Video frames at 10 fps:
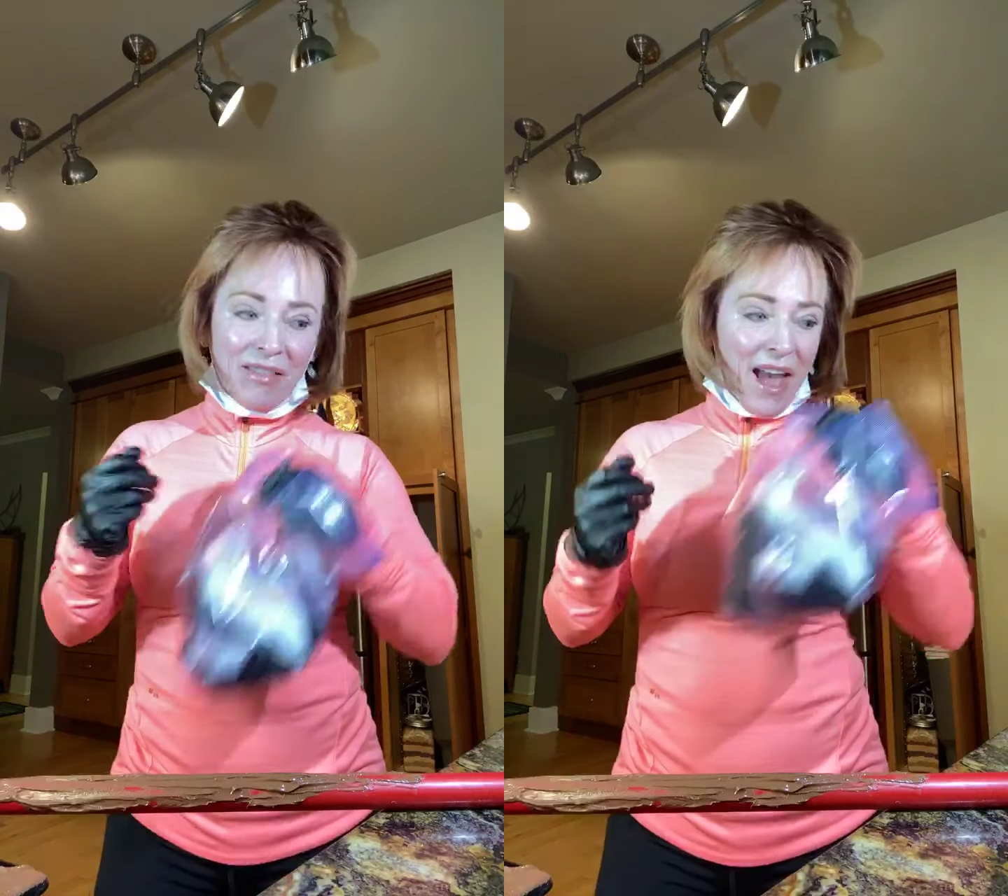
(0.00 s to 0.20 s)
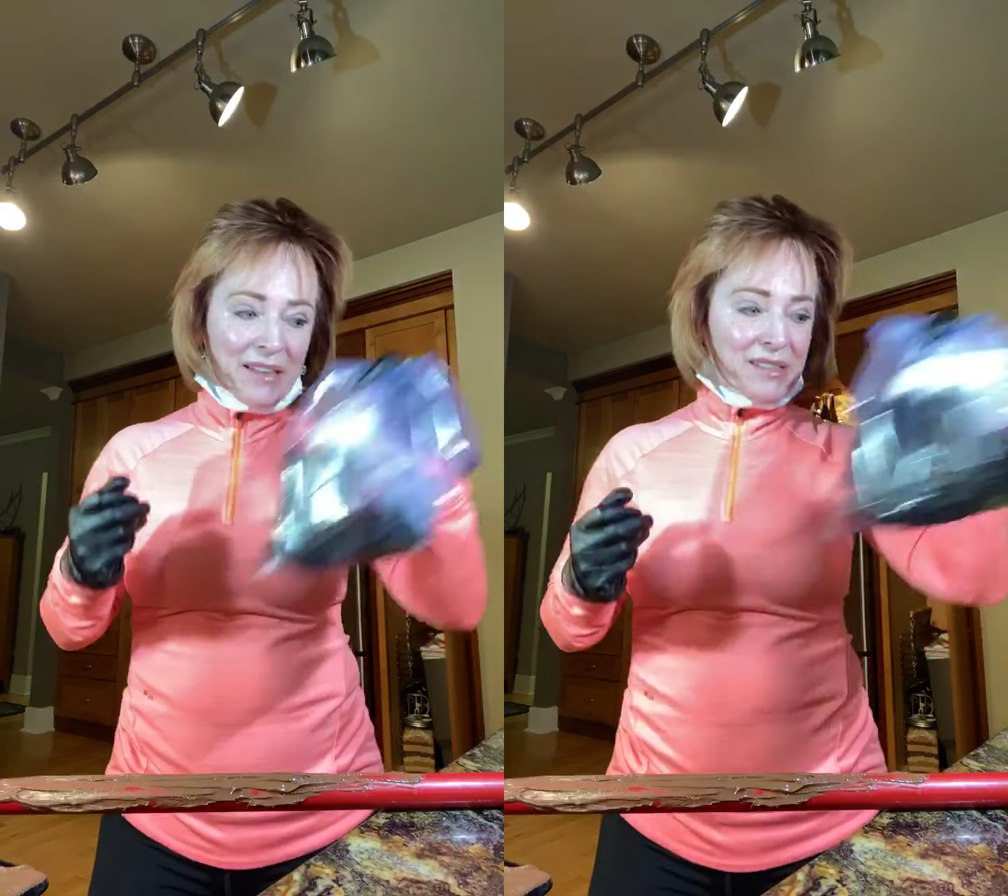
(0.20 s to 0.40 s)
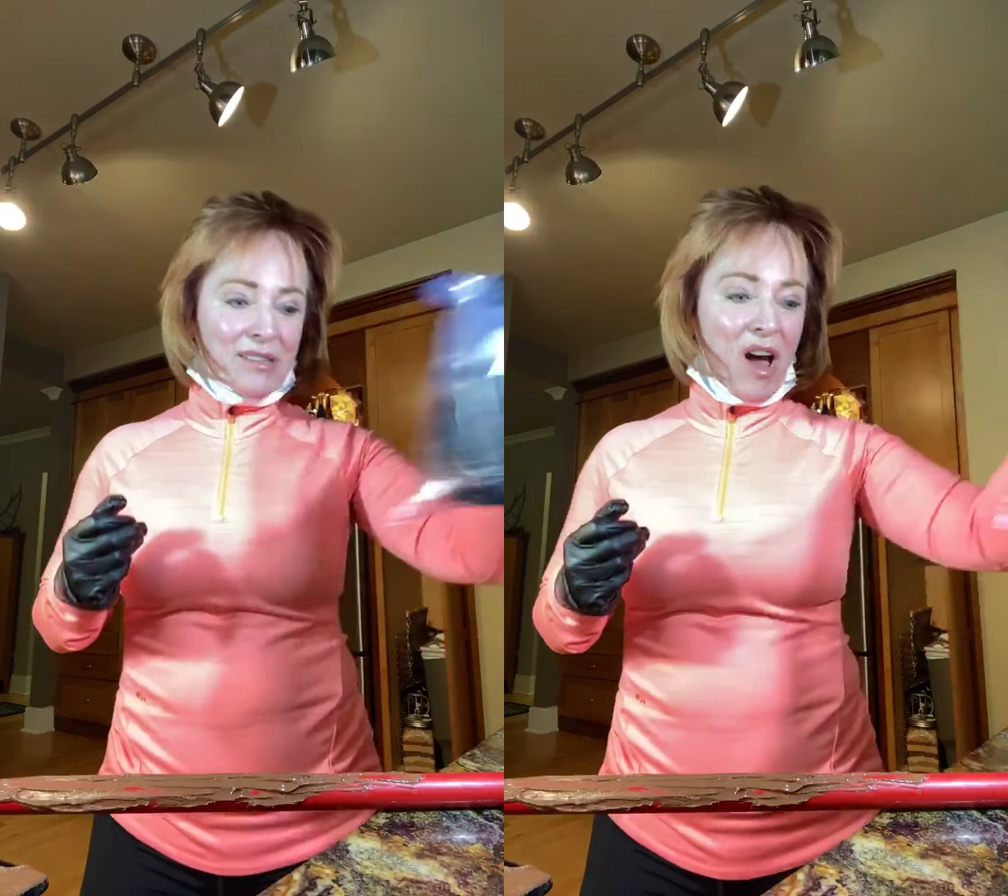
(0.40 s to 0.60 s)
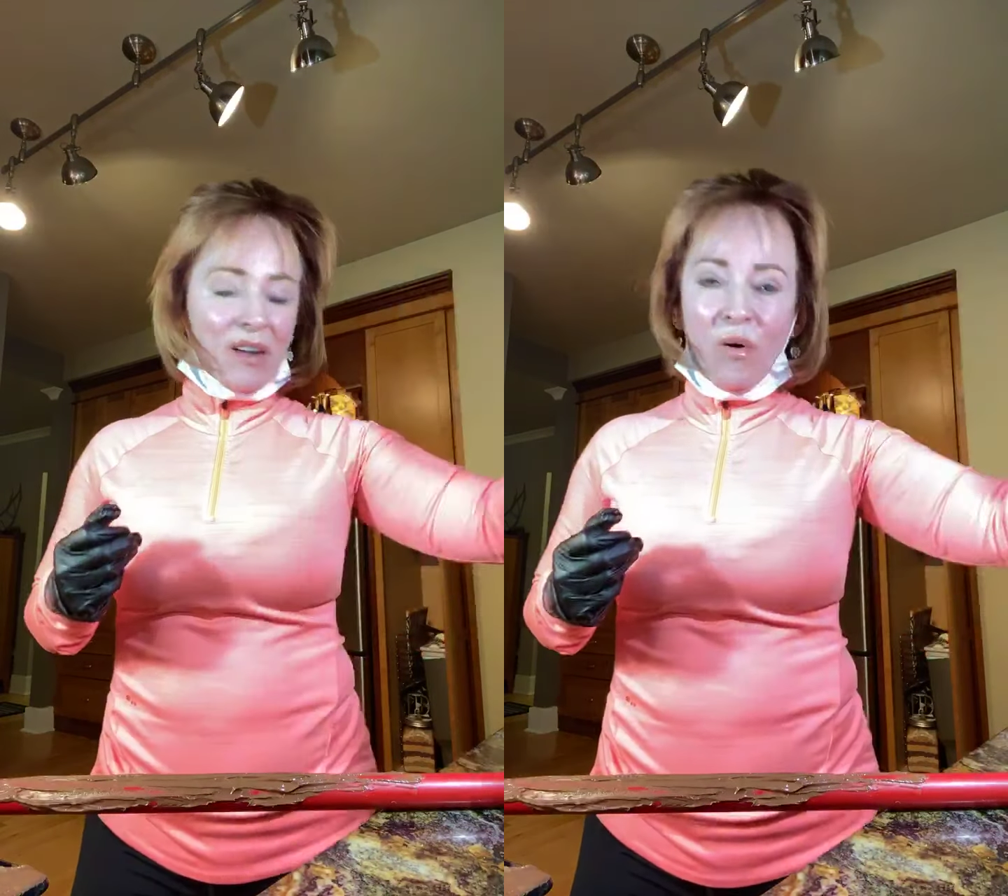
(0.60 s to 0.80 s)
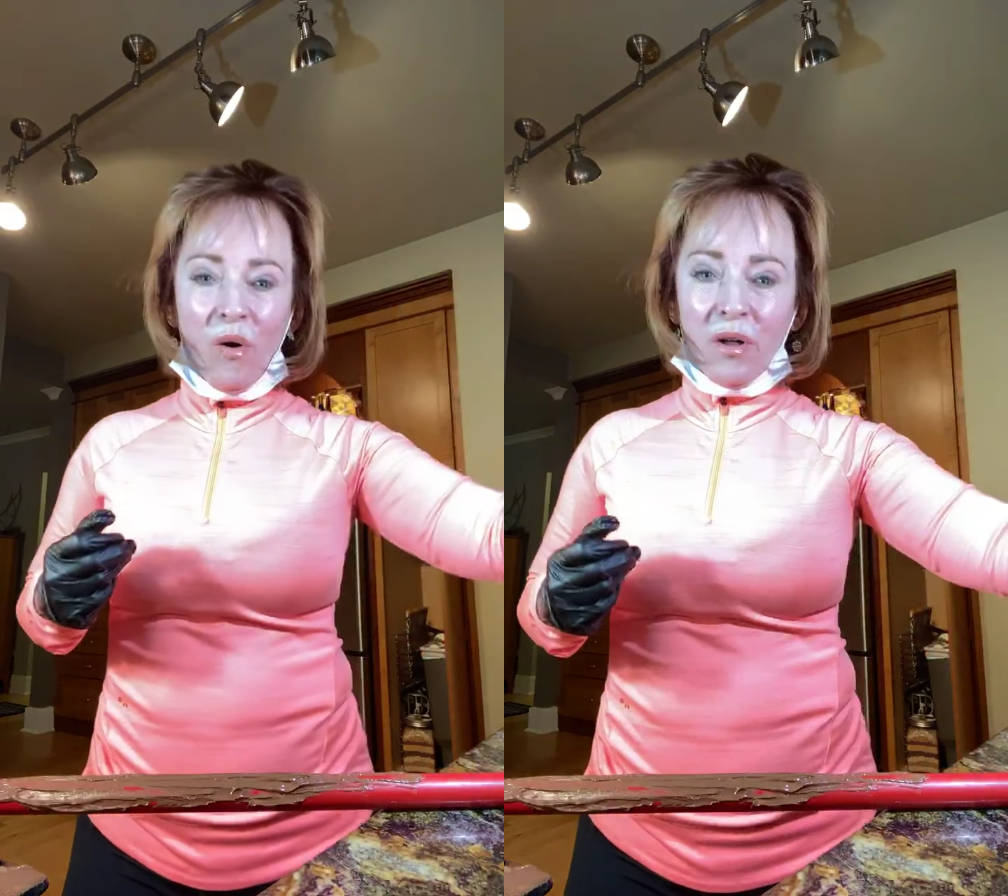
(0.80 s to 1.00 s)
That's
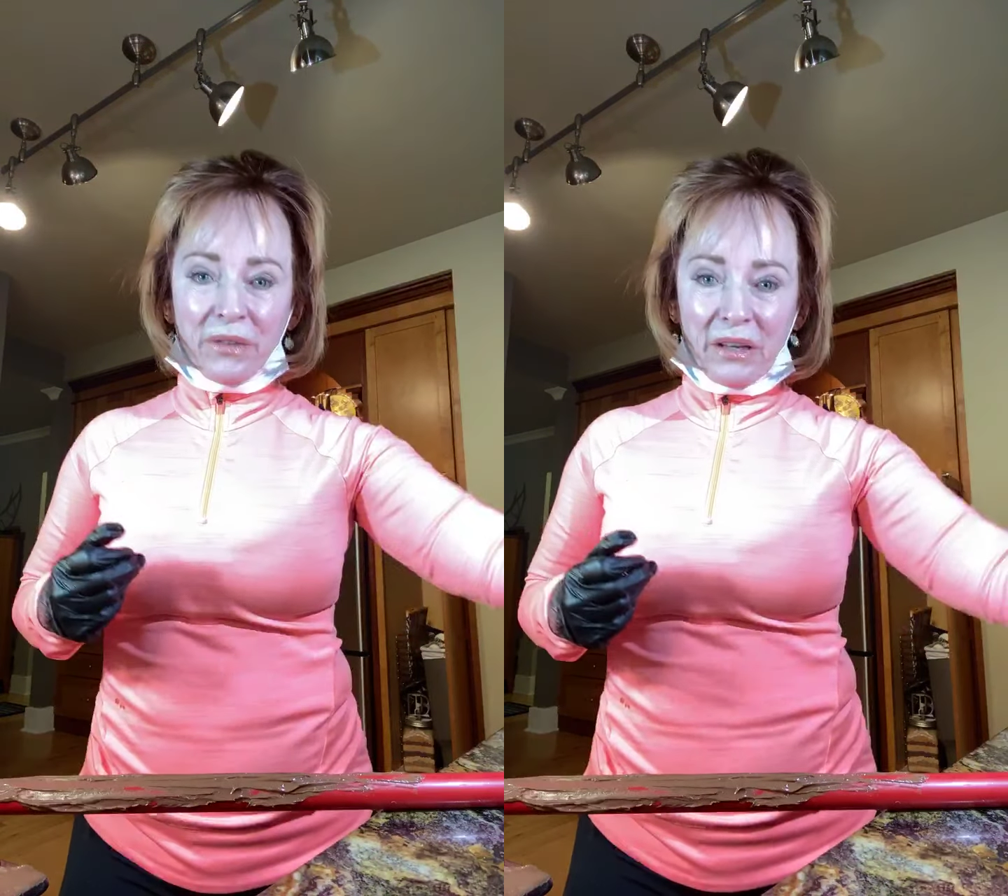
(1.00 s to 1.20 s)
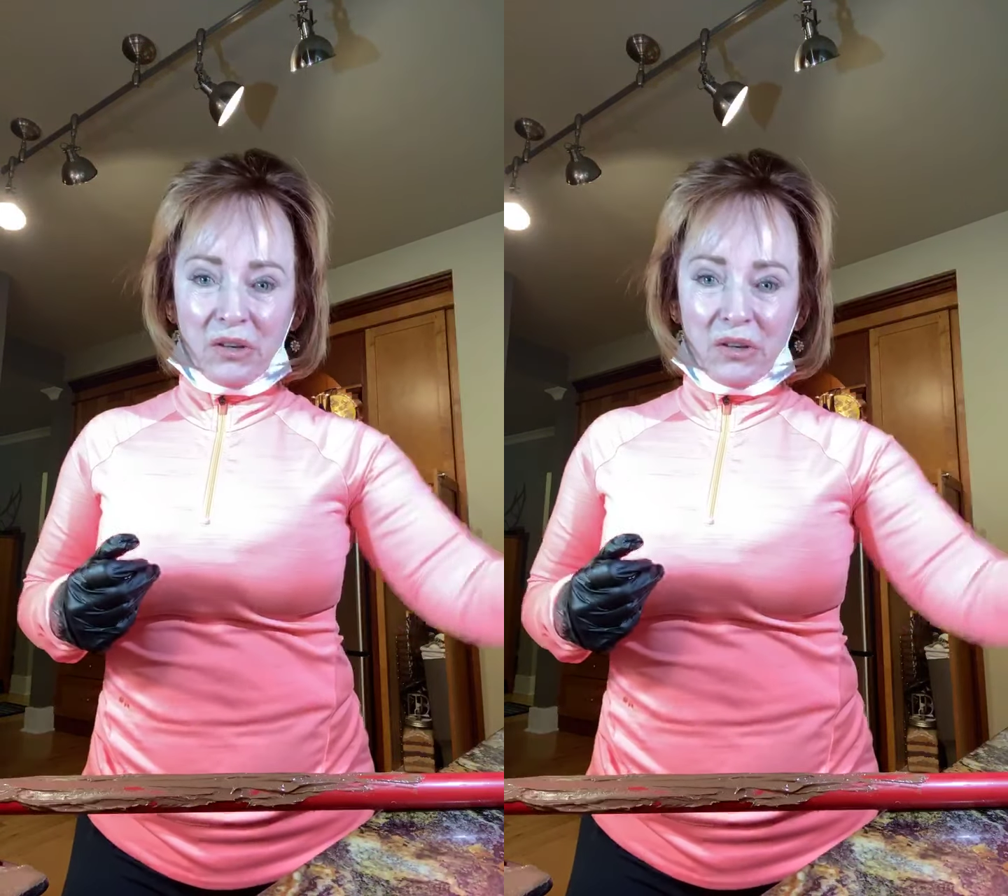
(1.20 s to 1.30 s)
not all that